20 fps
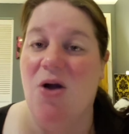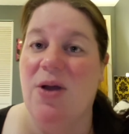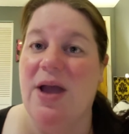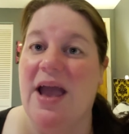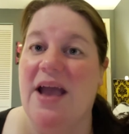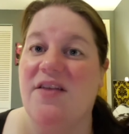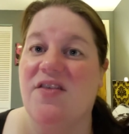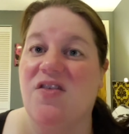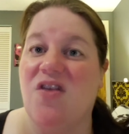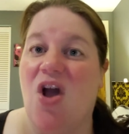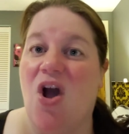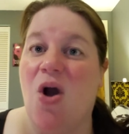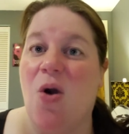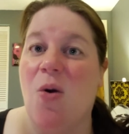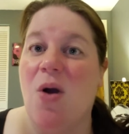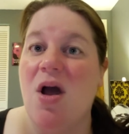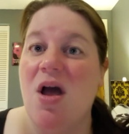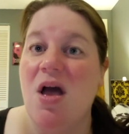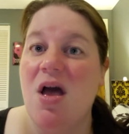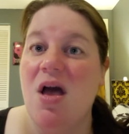Okay,
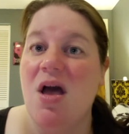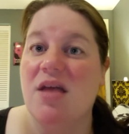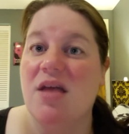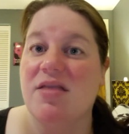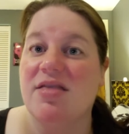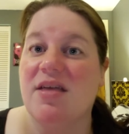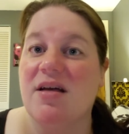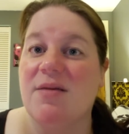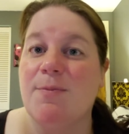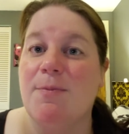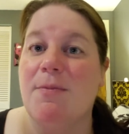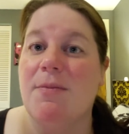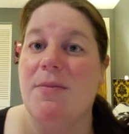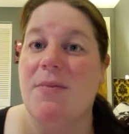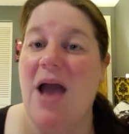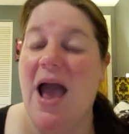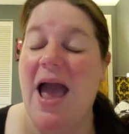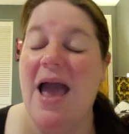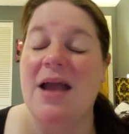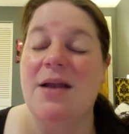so
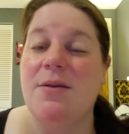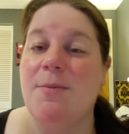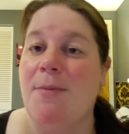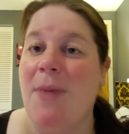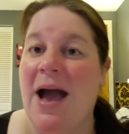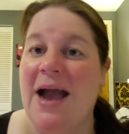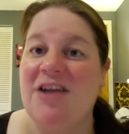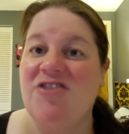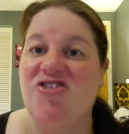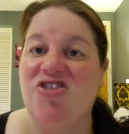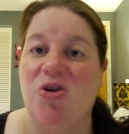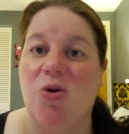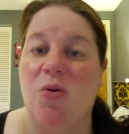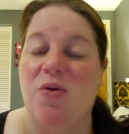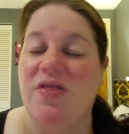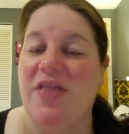and mind you,